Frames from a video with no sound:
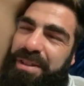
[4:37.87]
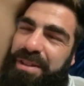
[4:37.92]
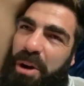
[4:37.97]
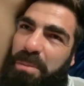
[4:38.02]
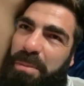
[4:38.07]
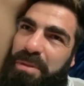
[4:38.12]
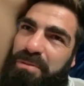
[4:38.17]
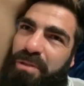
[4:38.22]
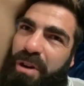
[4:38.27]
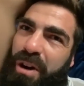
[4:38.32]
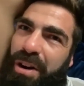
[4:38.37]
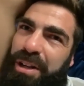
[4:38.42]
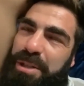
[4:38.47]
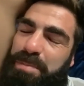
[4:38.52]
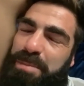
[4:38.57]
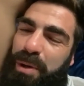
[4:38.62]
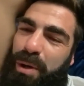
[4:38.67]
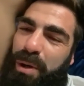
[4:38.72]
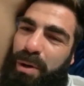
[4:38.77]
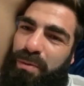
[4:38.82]
Don't be wrong, it's
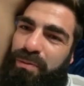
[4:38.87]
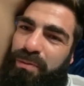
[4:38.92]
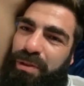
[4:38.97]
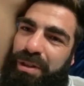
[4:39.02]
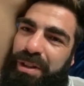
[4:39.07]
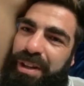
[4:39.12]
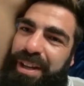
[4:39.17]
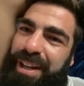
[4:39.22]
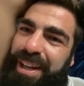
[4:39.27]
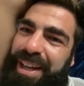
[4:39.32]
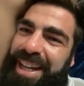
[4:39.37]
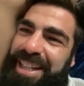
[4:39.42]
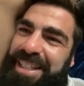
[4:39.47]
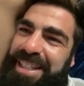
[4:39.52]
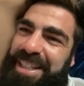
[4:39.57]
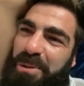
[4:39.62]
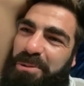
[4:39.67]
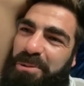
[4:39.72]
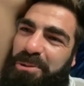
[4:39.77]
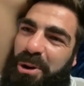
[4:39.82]
beautiful. It's an
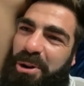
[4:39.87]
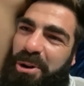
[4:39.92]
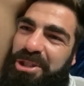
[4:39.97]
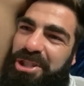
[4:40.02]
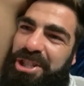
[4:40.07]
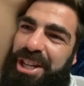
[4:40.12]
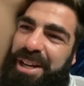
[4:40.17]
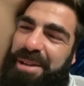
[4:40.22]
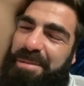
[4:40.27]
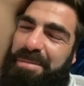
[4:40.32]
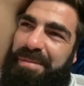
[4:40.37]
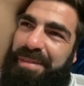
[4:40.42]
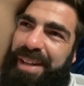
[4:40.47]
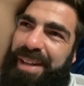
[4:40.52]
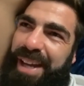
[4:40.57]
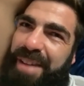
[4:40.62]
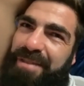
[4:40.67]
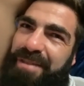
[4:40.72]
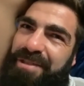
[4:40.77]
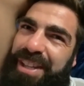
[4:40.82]
outdoor gym,
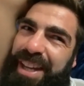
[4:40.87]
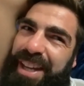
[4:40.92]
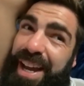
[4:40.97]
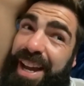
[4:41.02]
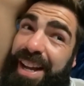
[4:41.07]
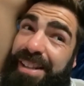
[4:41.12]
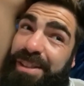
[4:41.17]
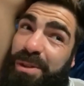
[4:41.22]
everything else.